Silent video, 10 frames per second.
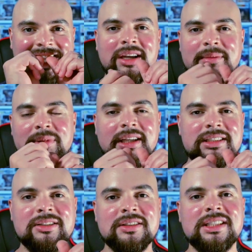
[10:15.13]
right up
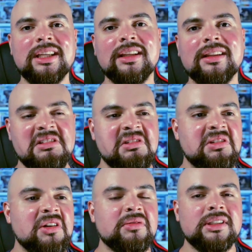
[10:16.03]
against your teeth and you
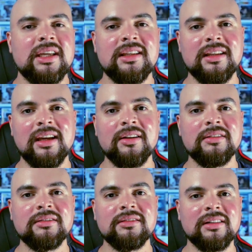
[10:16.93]
don't take it
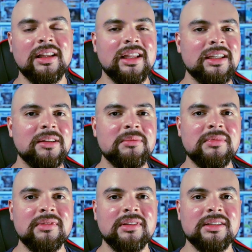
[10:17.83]
out or clean them
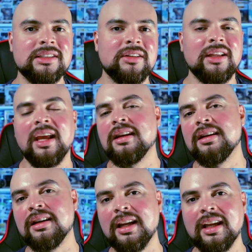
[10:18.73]
until the end
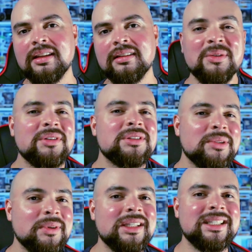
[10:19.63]
of the night, you're
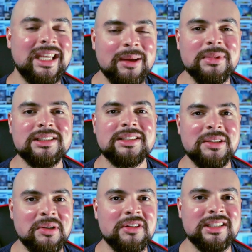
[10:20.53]
doing damage to your